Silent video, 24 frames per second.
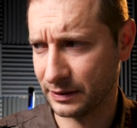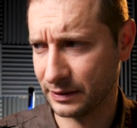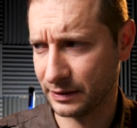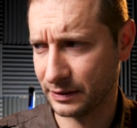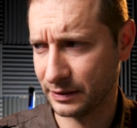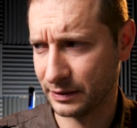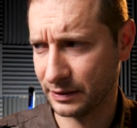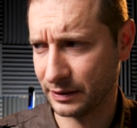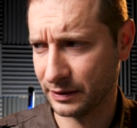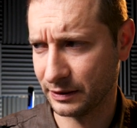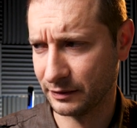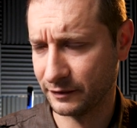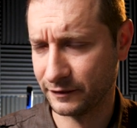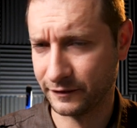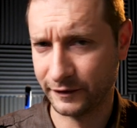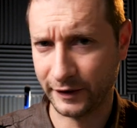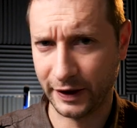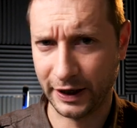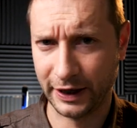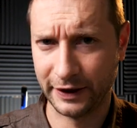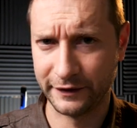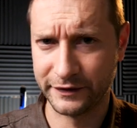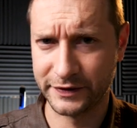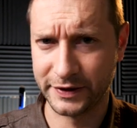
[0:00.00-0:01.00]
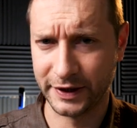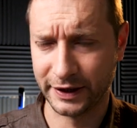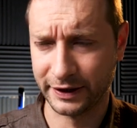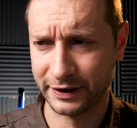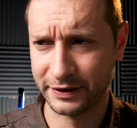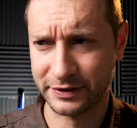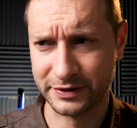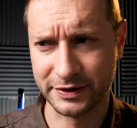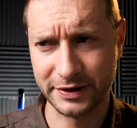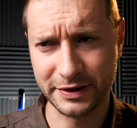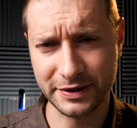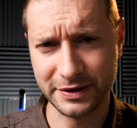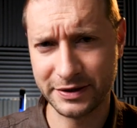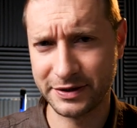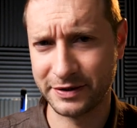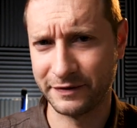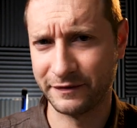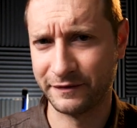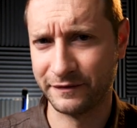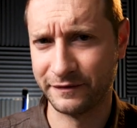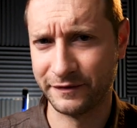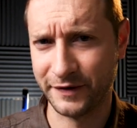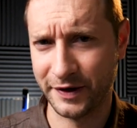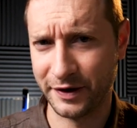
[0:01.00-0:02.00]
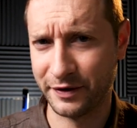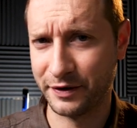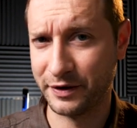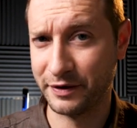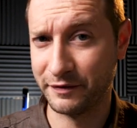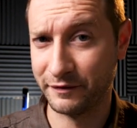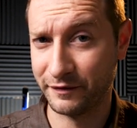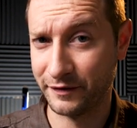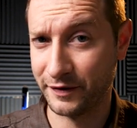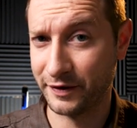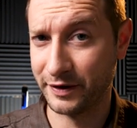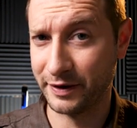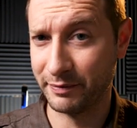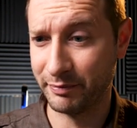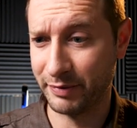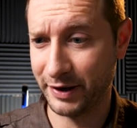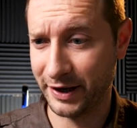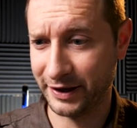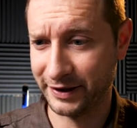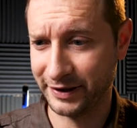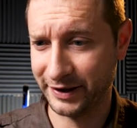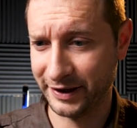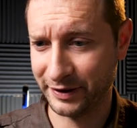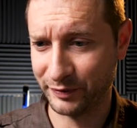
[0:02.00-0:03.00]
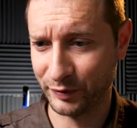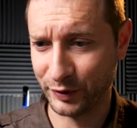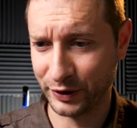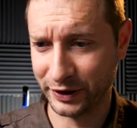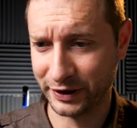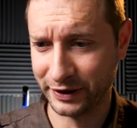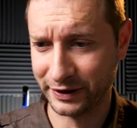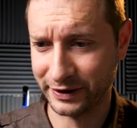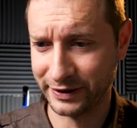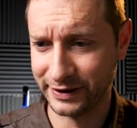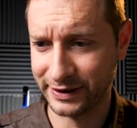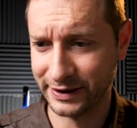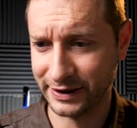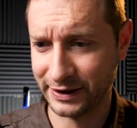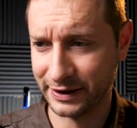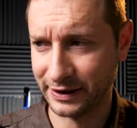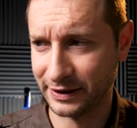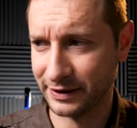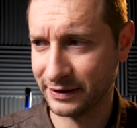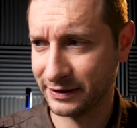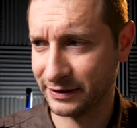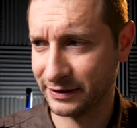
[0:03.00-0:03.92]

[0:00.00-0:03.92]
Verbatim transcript: Uh, five seconds. This is a very, very bad network indeed.